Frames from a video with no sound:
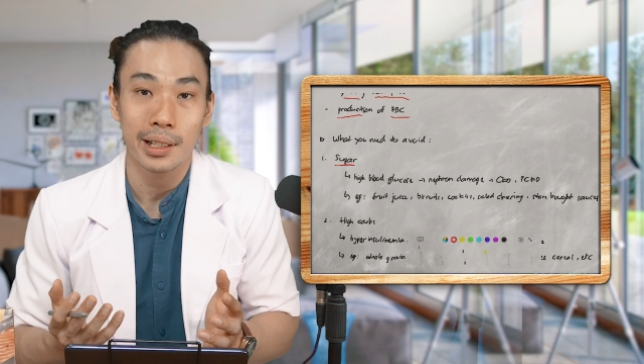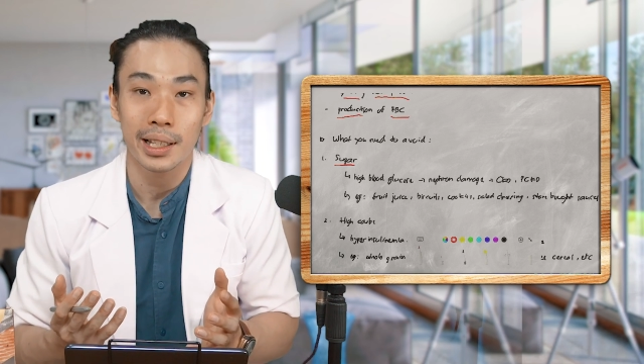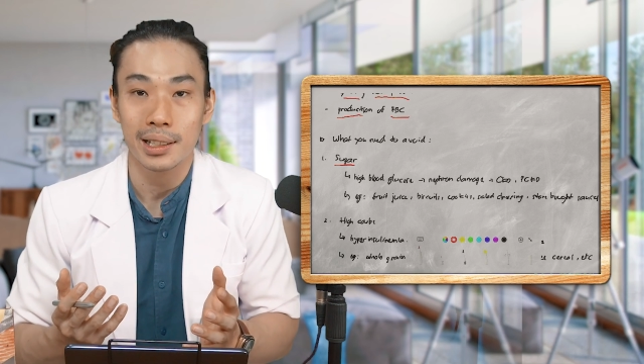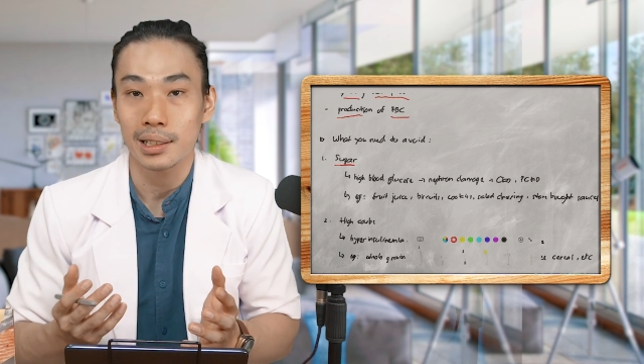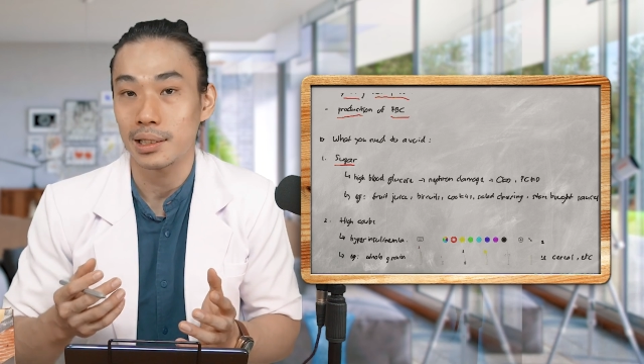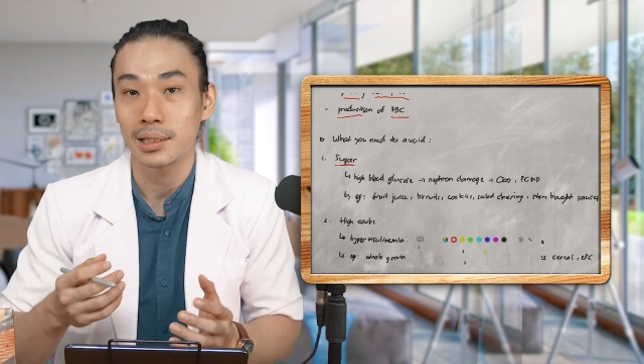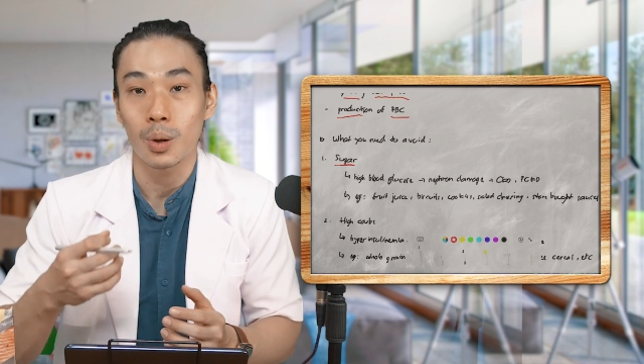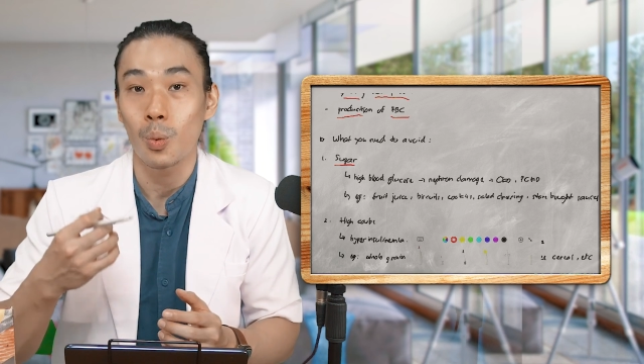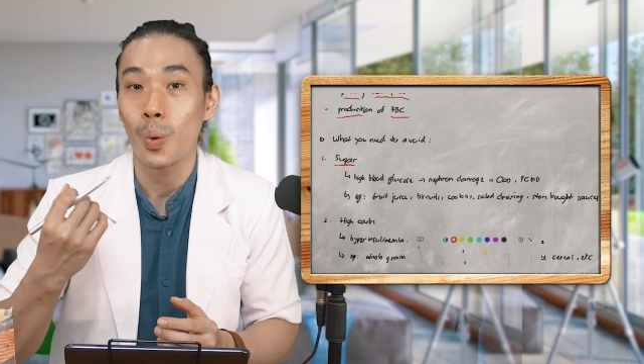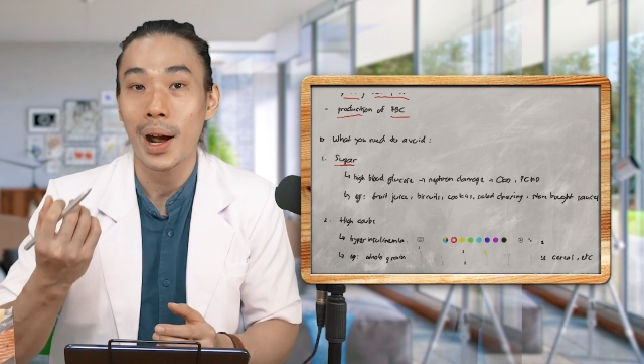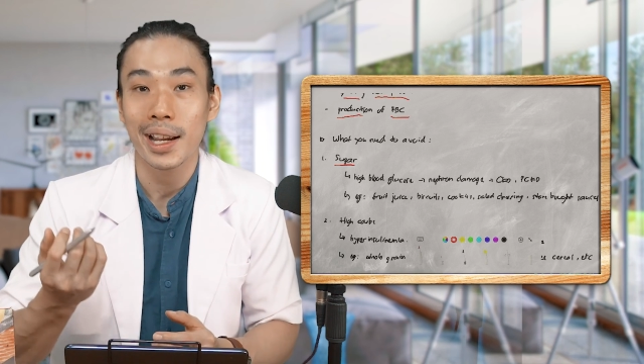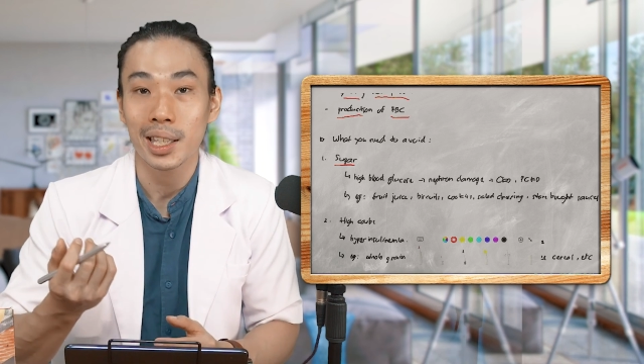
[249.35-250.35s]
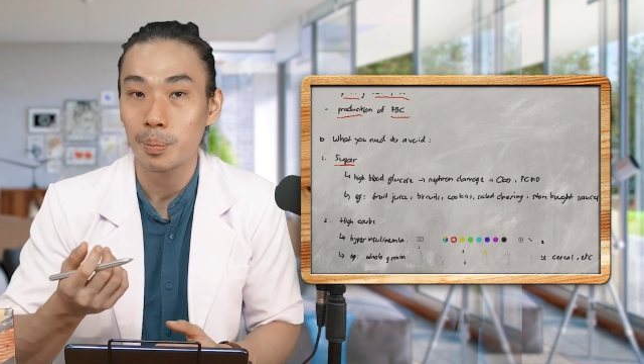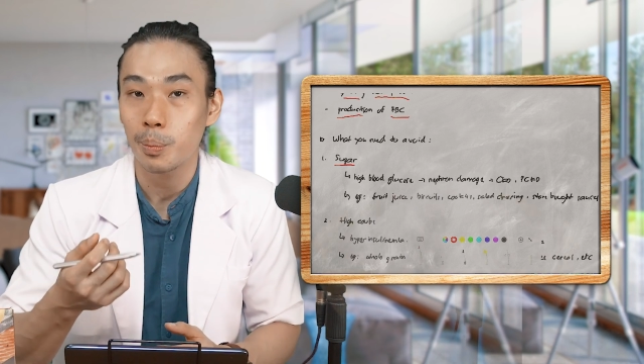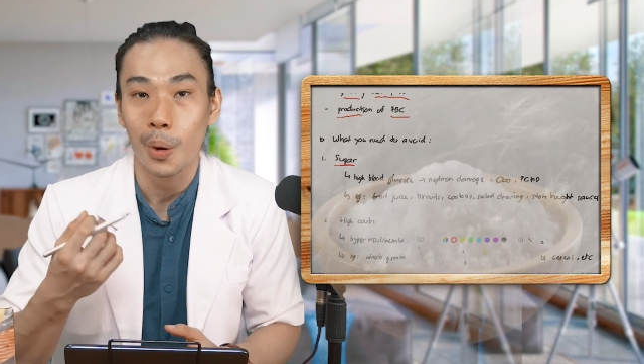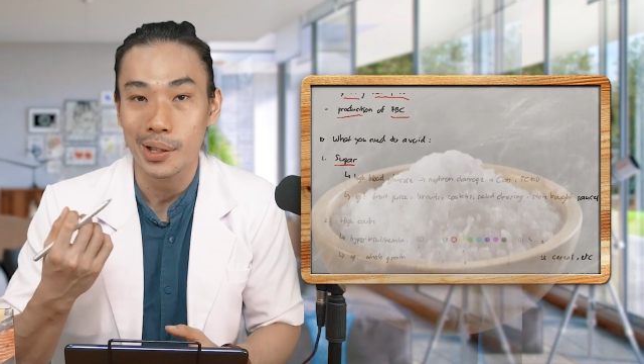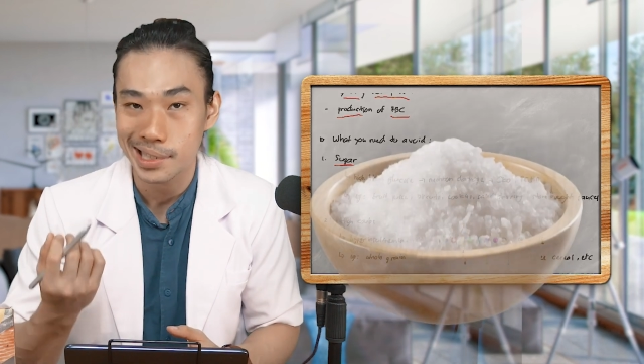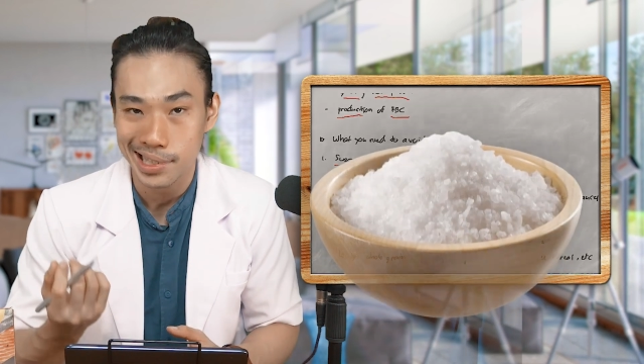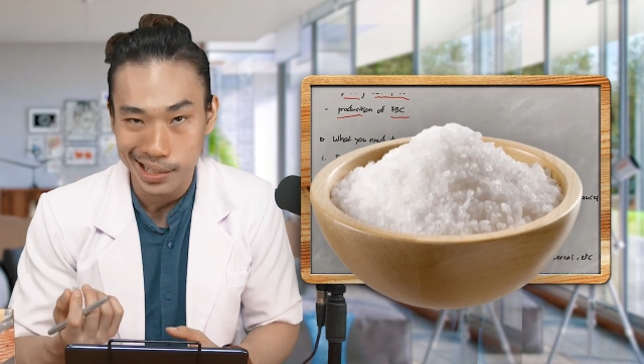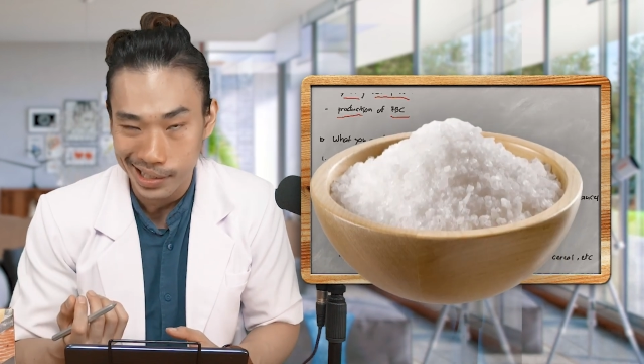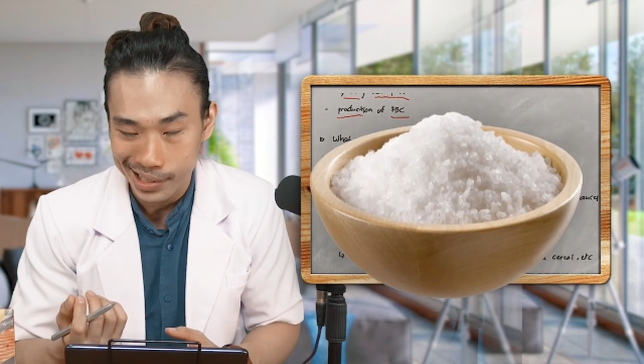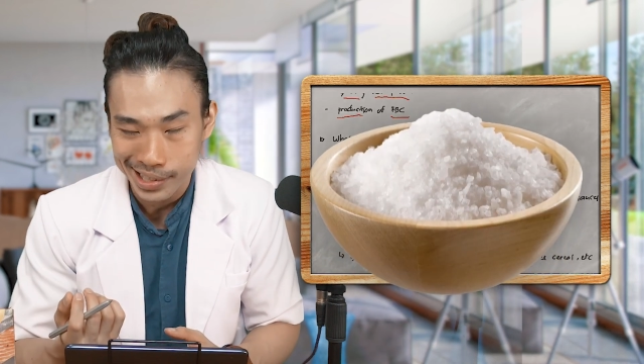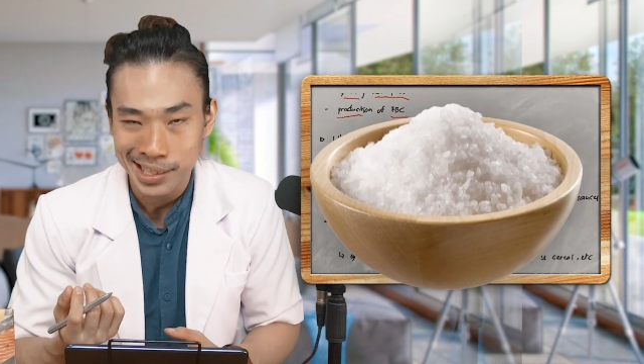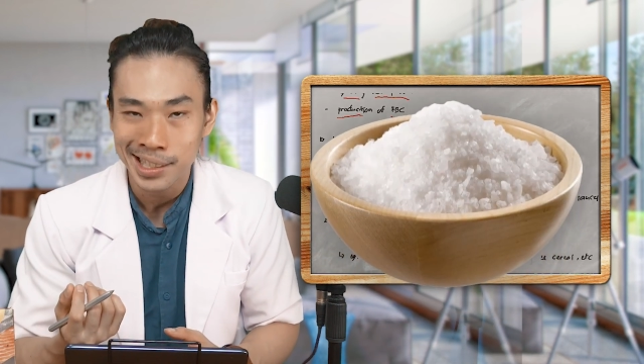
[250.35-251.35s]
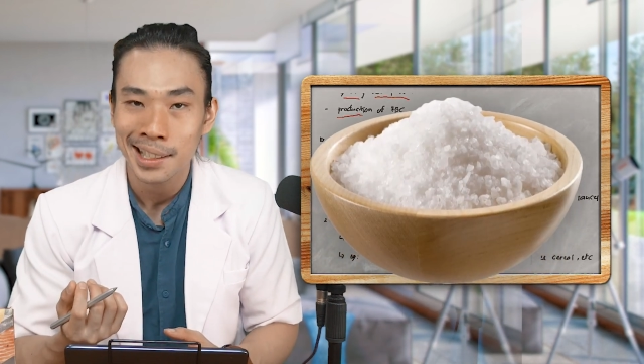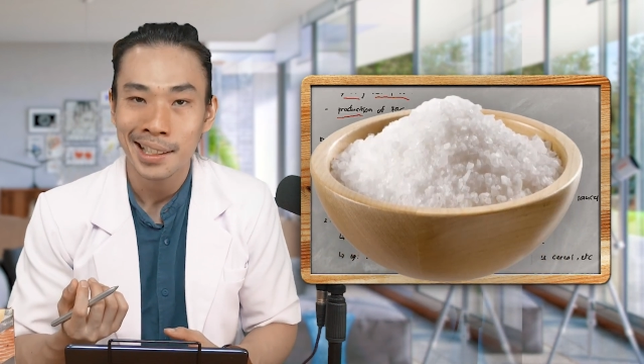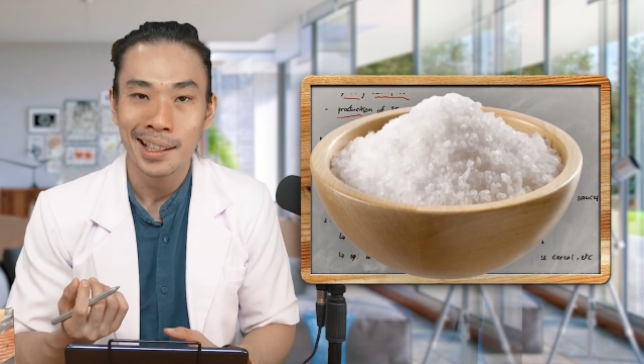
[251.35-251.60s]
like the white poisonous